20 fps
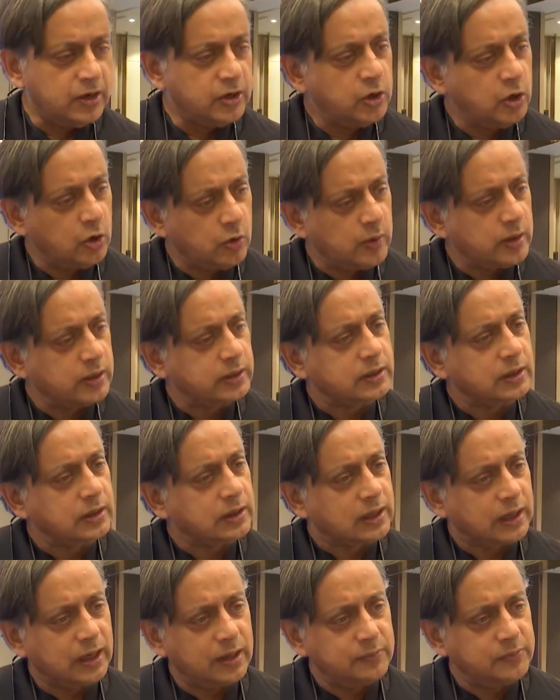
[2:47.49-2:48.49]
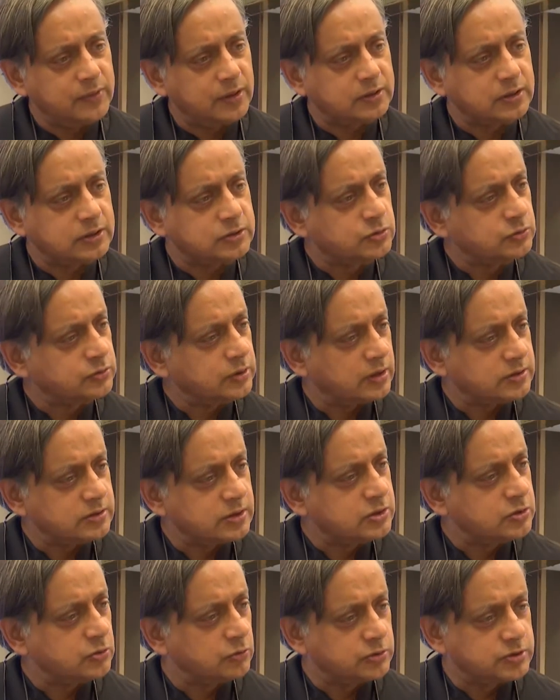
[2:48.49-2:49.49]
No one can claim that the
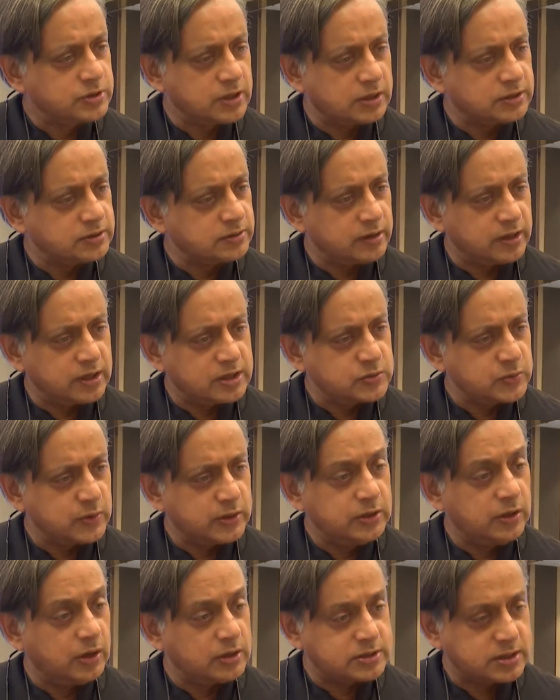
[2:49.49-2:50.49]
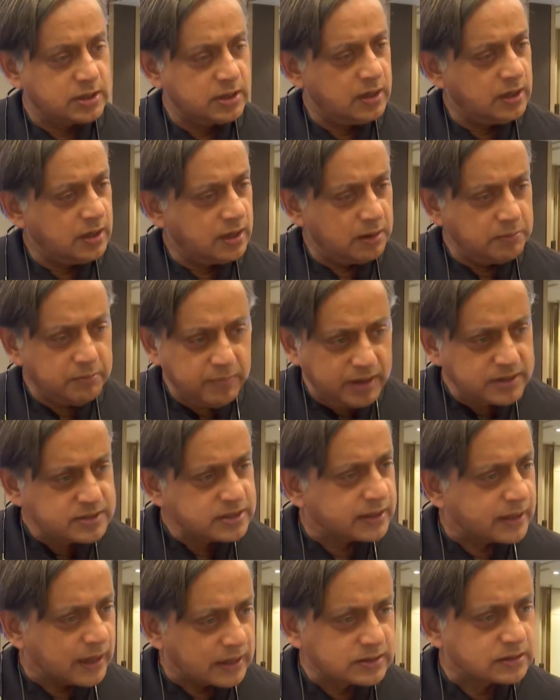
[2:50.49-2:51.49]
2002 Gujarat riots were not a
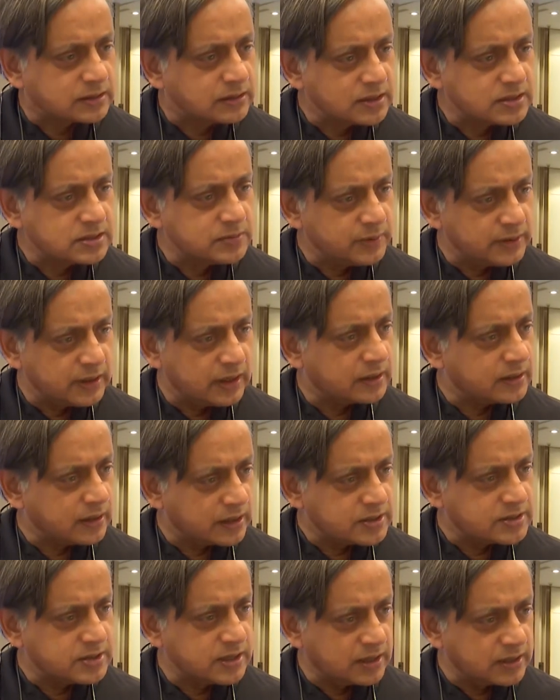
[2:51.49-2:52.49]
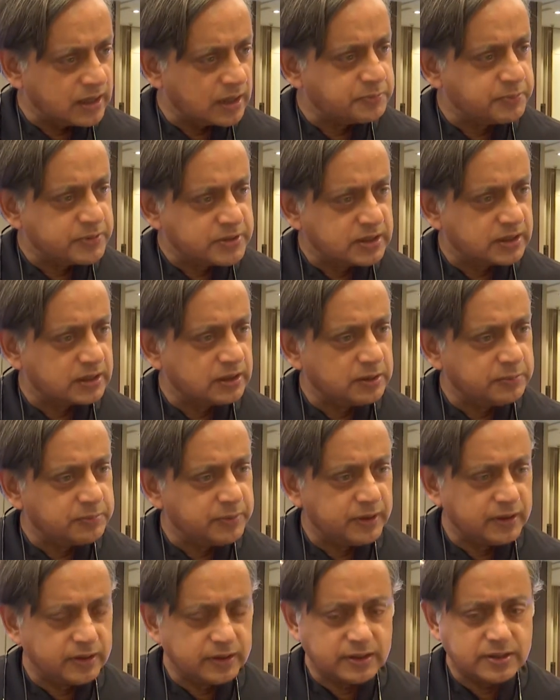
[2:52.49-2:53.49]
major cataclysm in our country at that particular
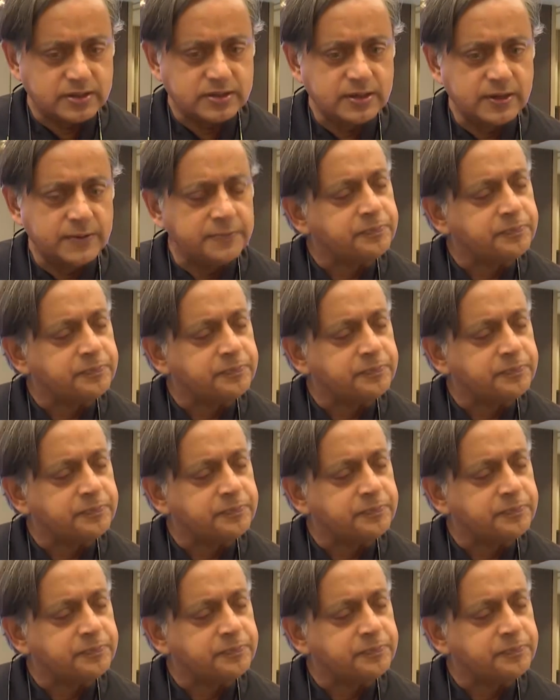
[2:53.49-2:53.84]
period.